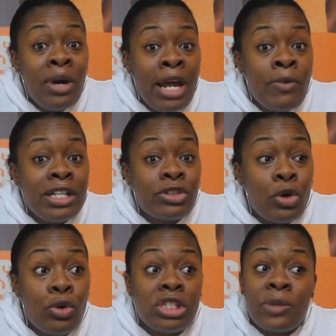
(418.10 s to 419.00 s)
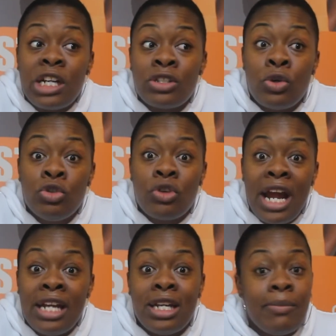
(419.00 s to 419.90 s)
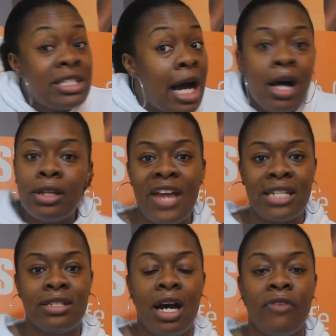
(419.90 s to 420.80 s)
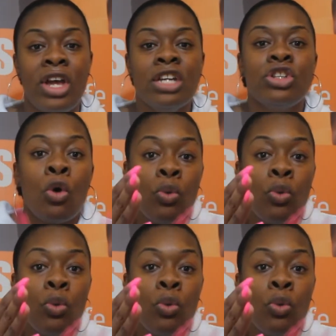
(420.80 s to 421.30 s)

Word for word: they went to school. It's because of who trained them. It's all of that stuff. So